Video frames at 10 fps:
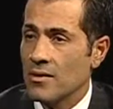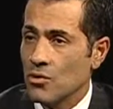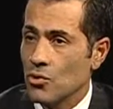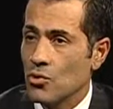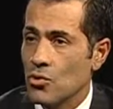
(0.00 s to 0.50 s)

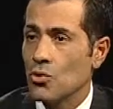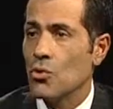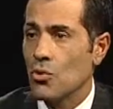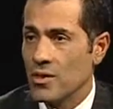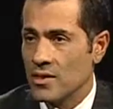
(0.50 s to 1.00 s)
to
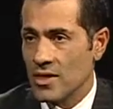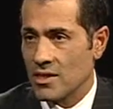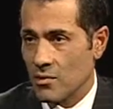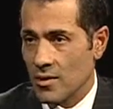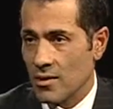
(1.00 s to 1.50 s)

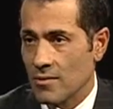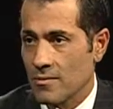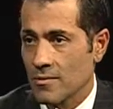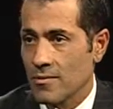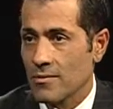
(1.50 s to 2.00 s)
coexist with it.
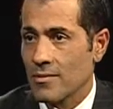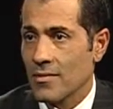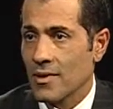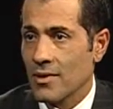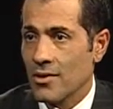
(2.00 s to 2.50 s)

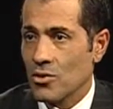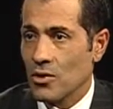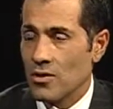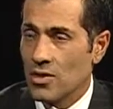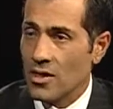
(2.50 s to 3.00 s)
So